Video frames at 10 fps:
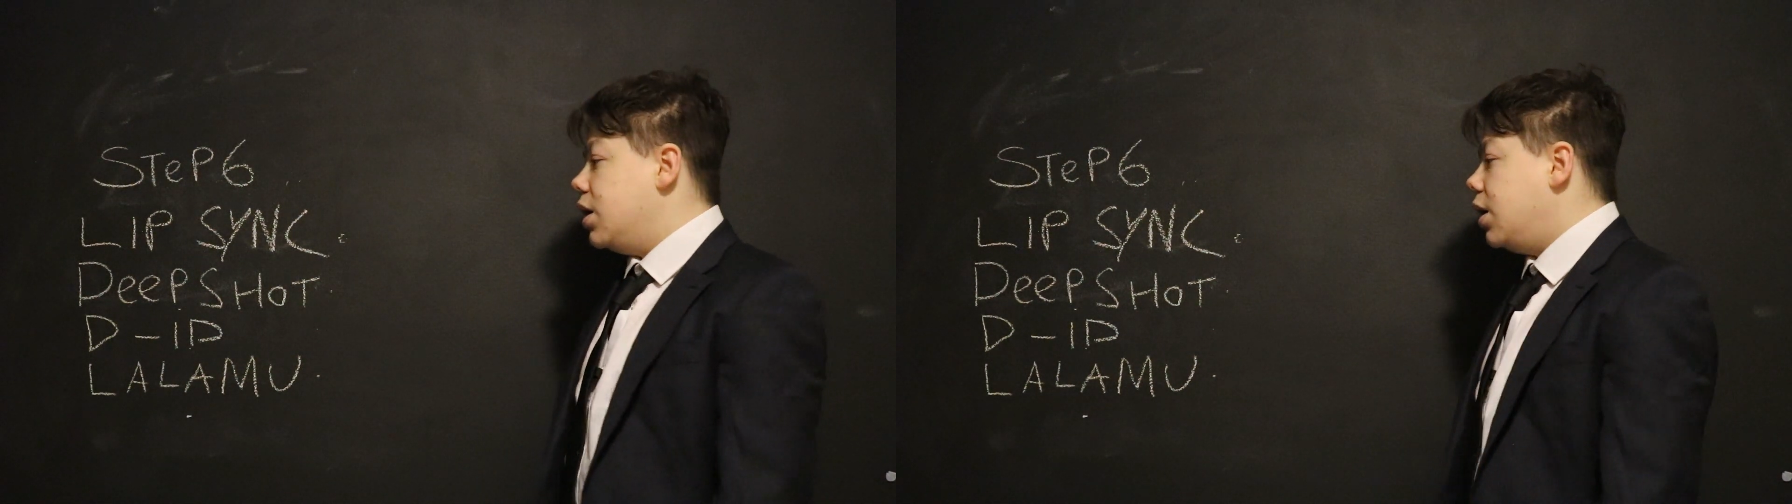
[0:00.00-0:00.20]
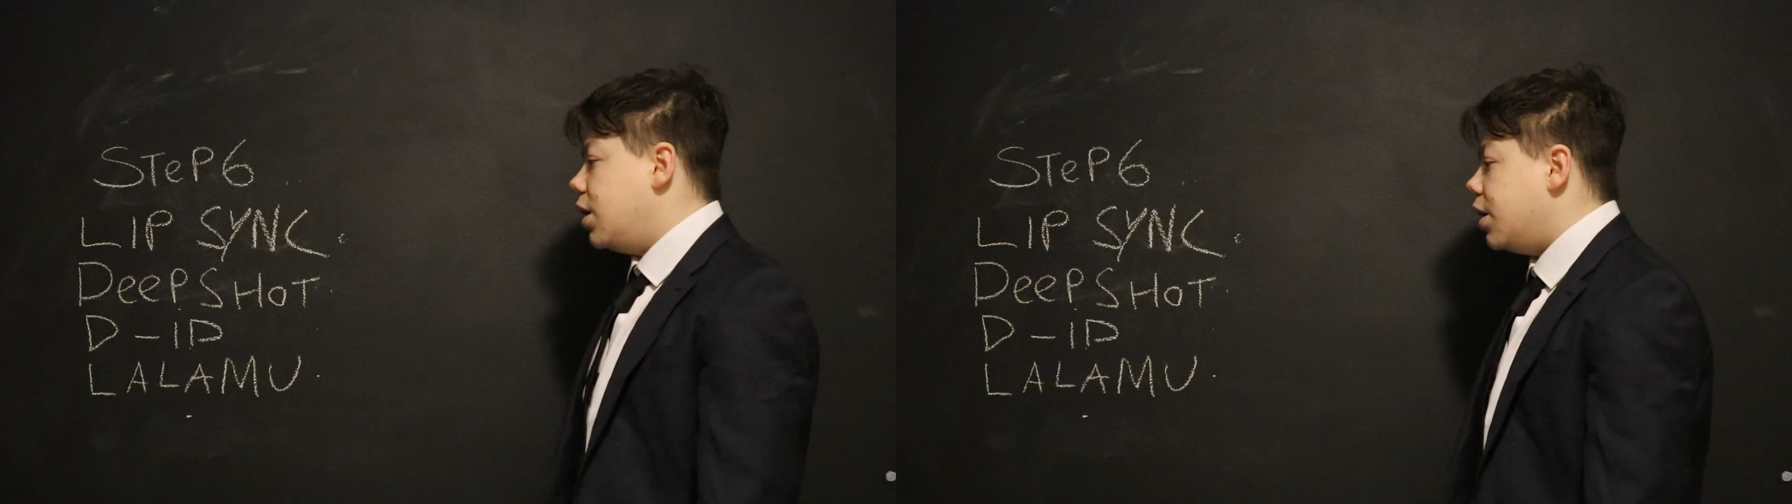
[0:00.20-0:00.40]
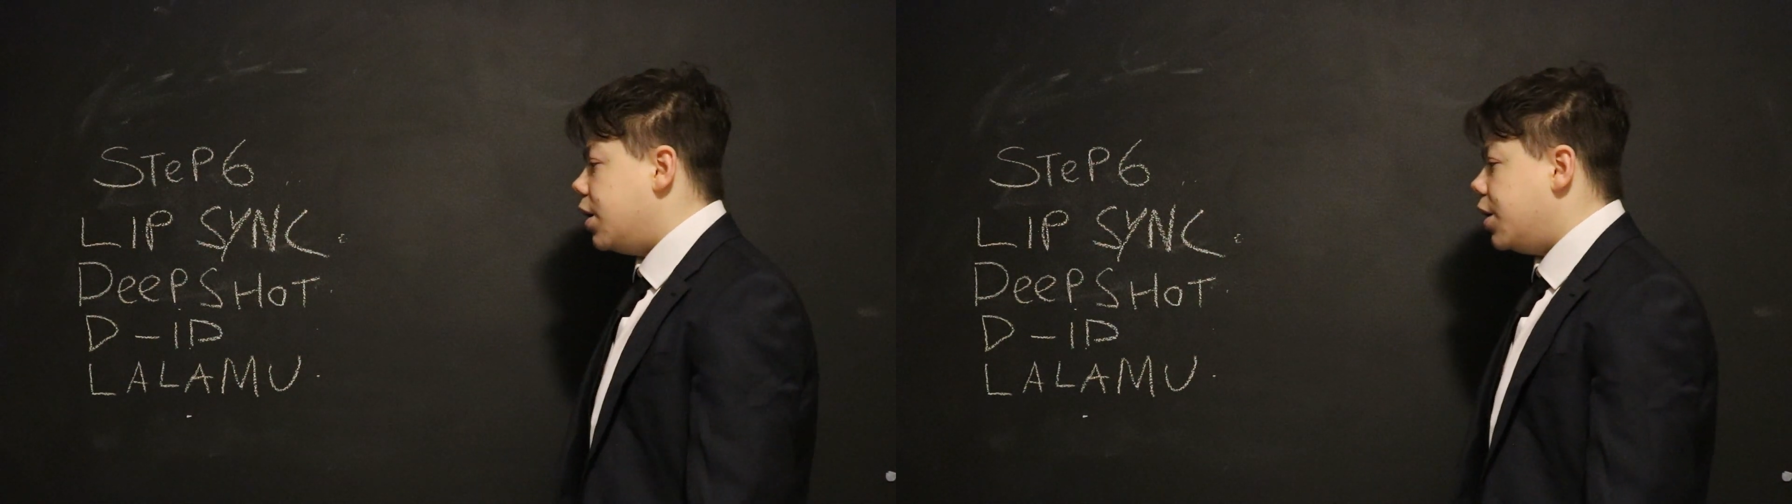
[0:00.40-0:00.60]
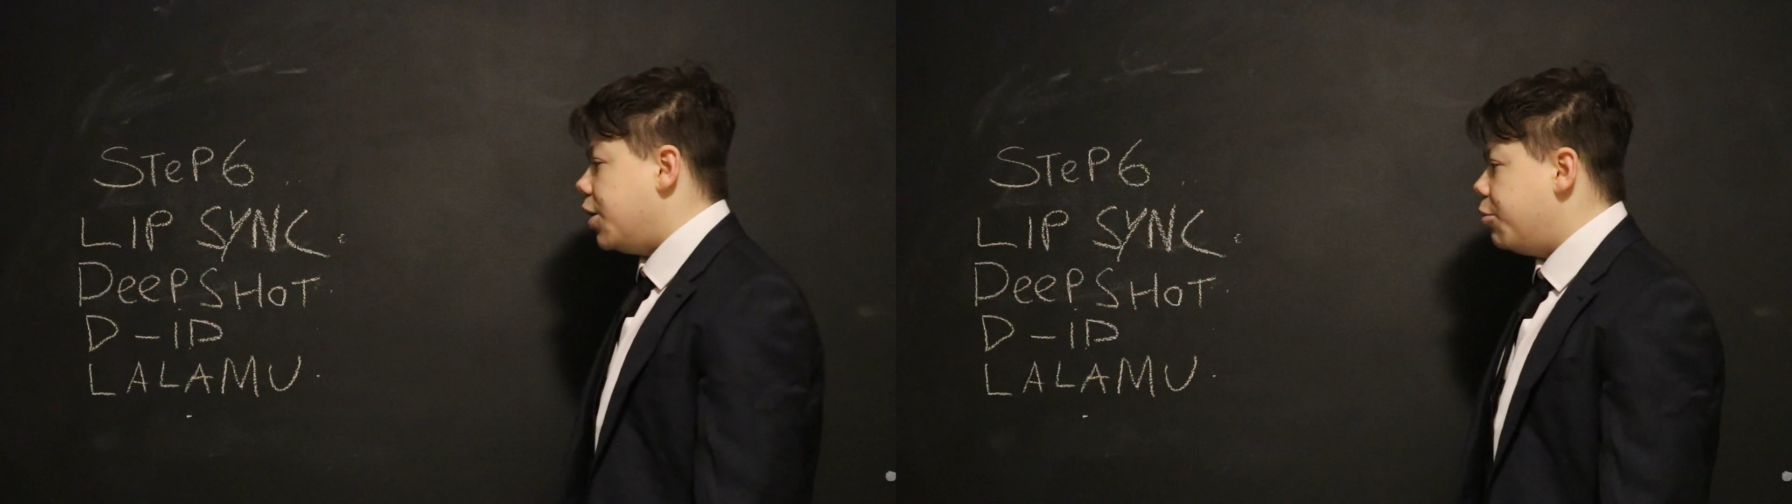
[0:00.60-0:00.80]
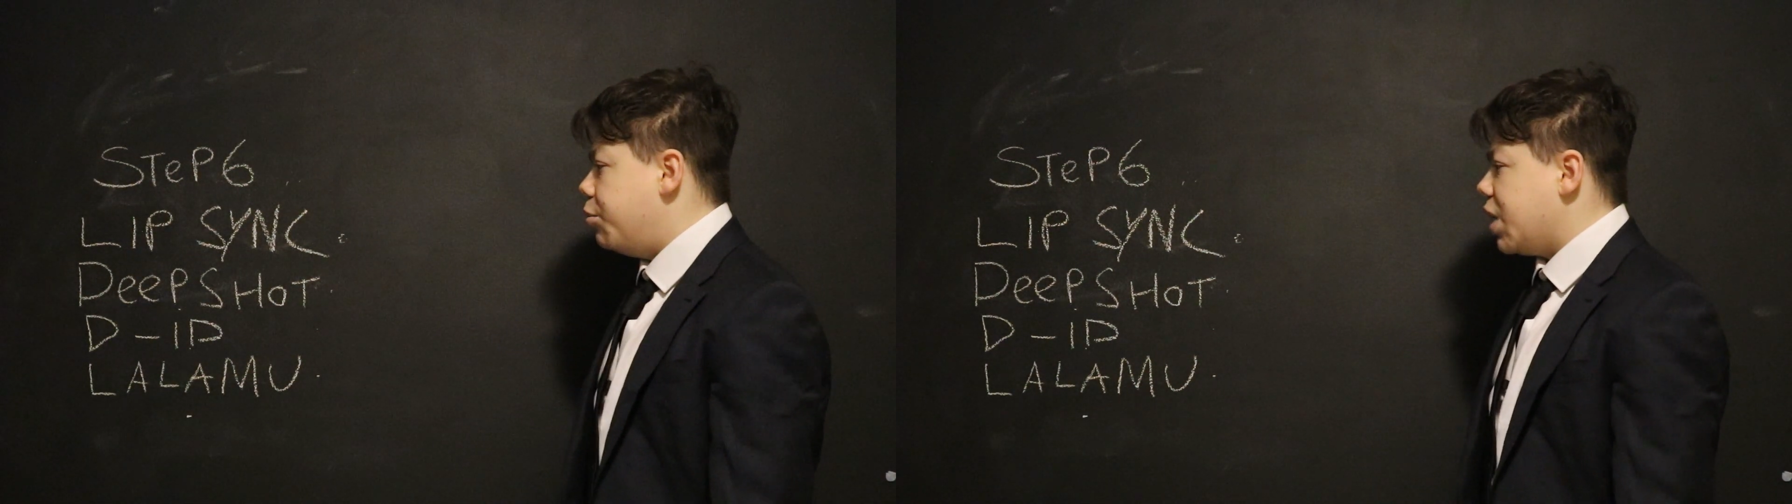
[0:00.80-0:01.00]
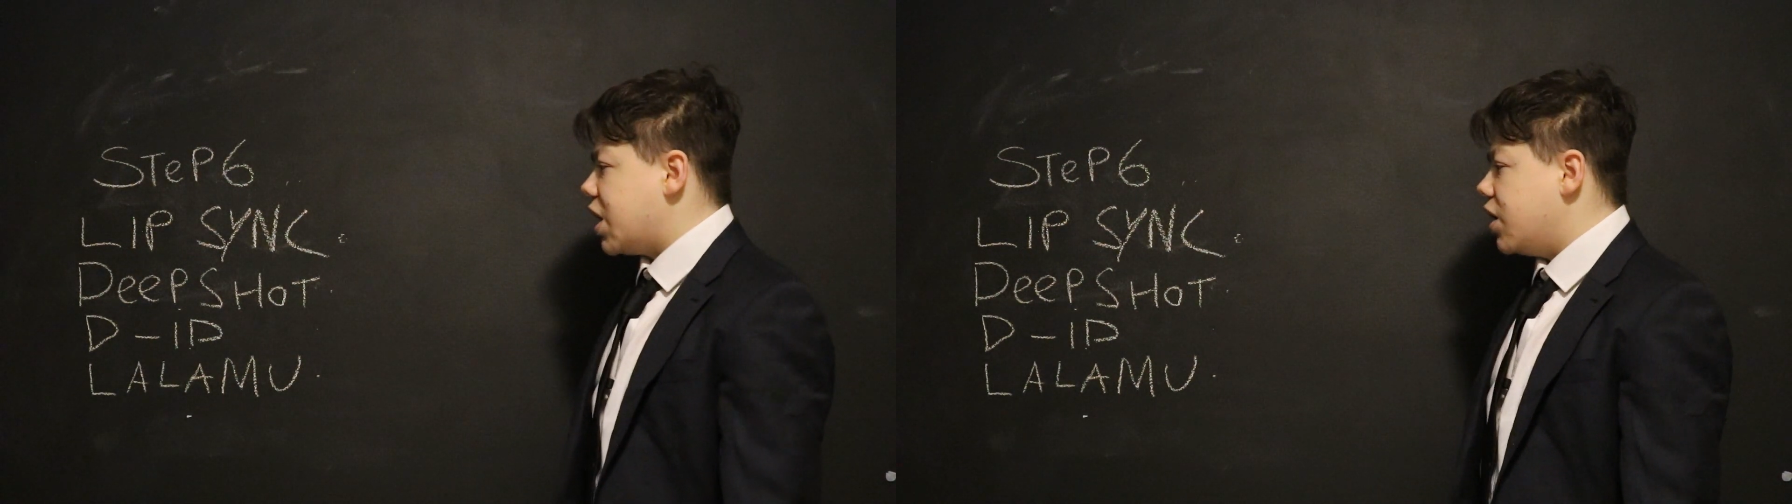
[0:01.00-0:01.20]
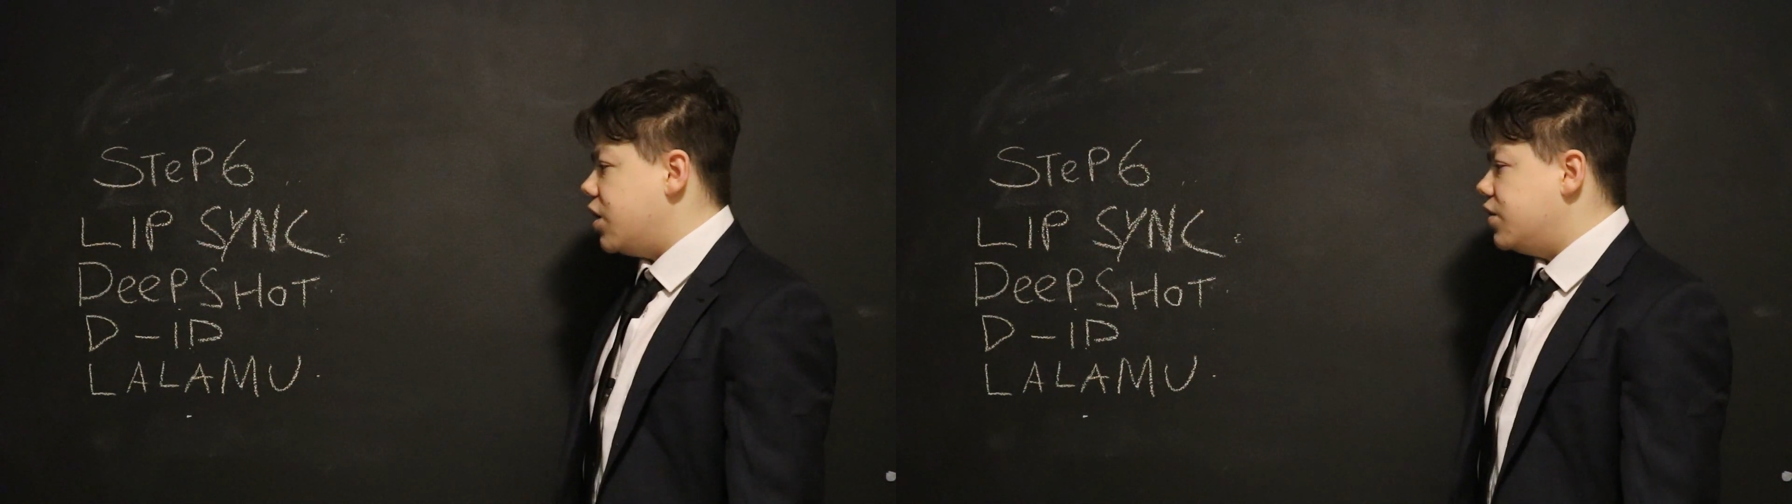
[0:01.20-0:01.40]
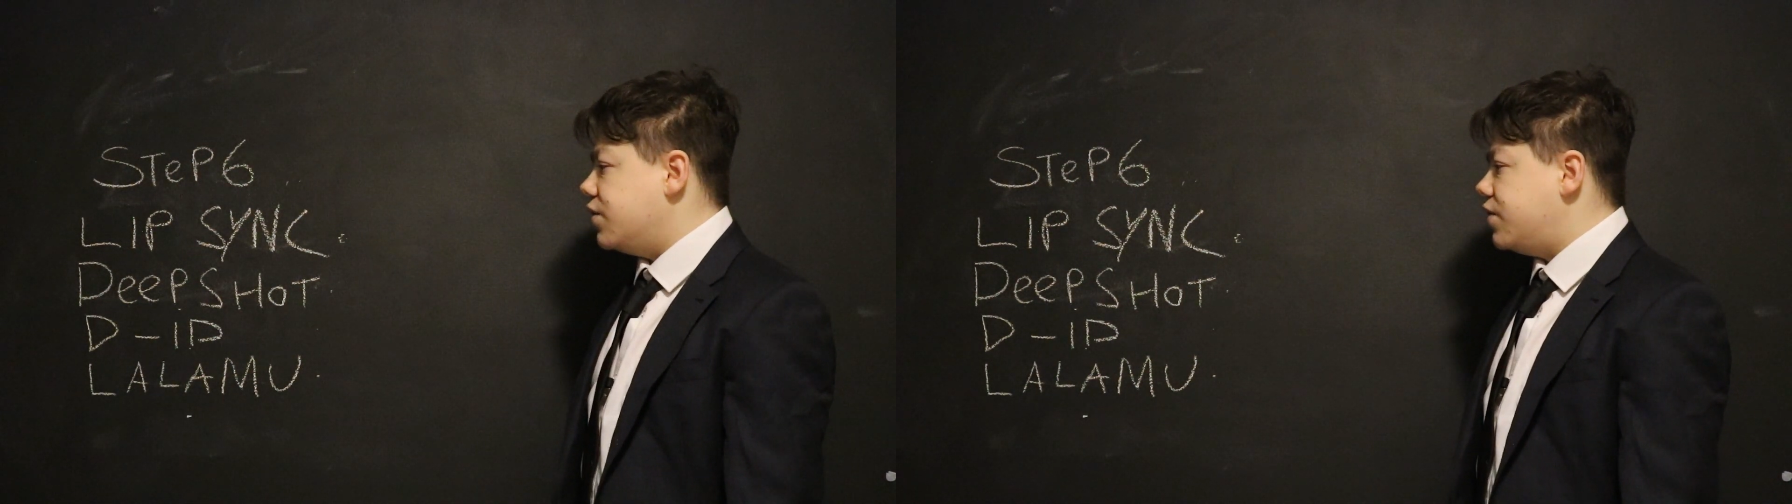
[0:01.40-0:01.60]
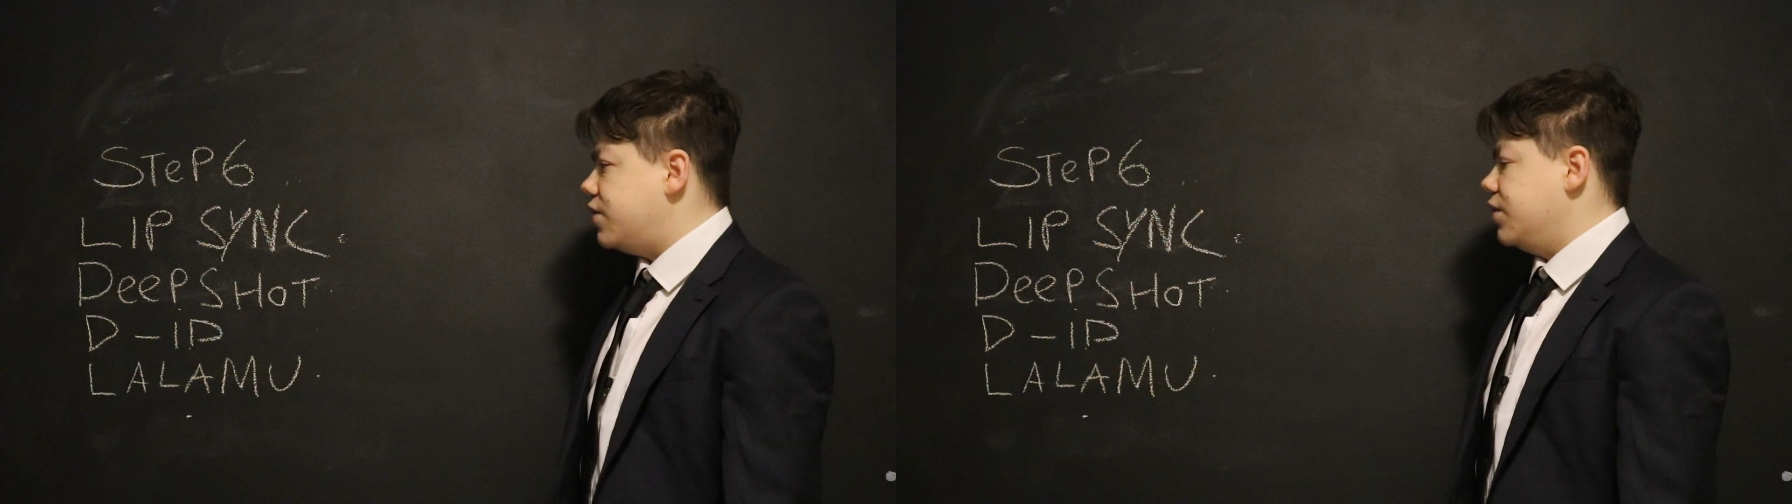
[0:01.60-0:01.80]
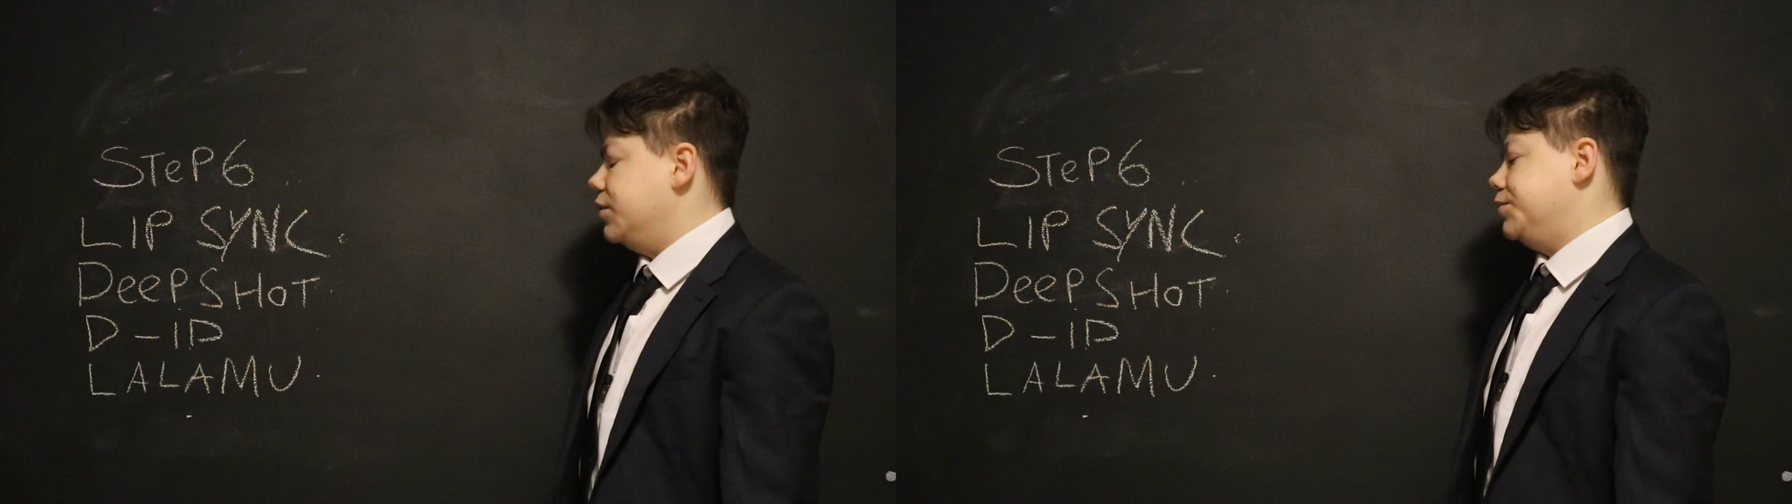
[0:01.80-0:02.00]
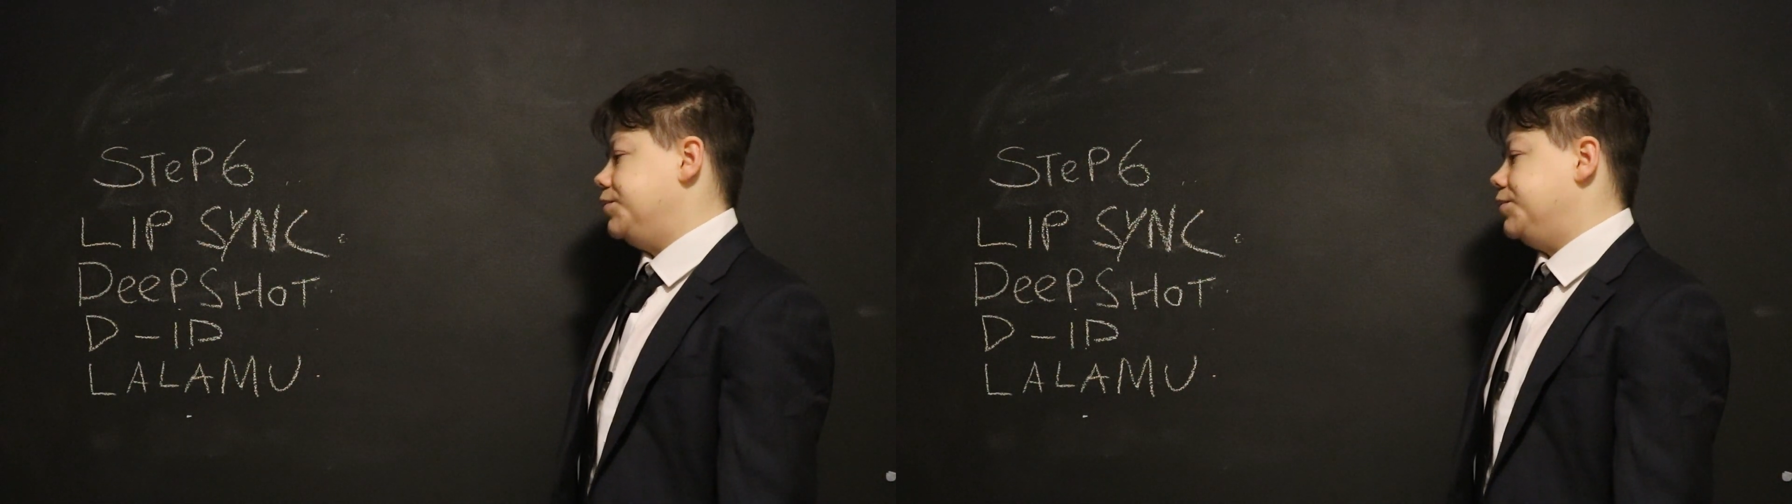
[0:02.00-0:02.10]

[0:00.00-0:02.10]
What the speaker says: because